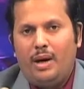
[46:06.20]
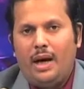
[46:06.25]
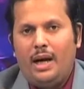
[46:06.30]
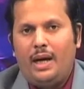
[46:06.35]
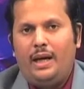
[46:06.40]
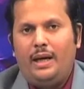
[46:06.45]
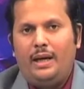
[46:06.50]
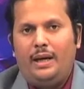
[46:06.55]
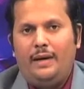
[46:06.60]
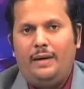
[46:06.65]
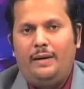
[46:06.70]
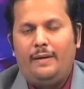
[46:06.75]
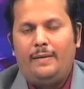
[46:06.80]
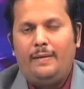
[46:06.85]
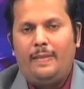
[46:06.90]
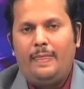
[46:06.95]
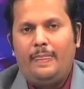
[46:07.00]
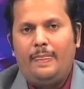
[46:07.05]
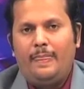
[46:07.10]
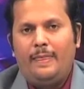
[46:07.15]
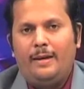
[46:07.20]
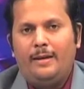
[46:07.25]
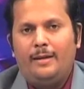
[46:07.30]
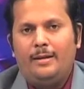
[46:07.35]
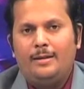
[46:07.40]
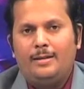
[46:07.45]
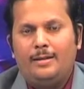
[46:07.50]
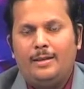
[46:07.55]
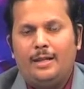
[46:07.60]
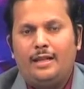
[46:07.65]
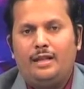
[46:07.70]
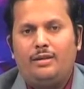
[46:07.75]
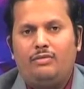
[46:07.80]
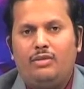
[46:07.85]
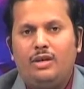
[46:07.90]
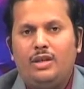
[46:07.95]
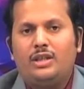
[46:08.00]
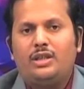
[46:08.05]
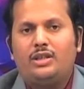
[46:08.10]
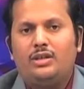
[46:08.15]
by
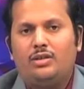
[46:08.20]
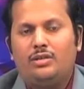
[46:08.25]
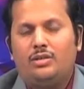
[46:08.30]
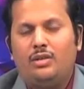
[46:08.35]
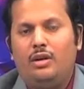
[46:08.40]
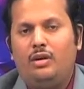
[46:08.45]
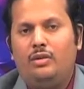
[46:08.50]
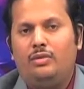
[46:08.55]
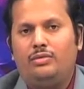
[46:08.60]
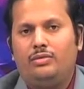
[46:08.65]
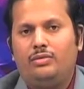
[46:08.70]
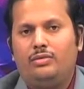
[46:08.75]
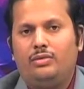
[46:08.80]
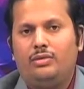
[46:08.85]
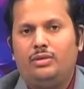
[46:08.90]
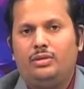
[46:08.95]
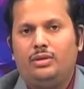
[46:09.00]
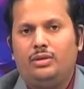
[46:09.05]
certain function of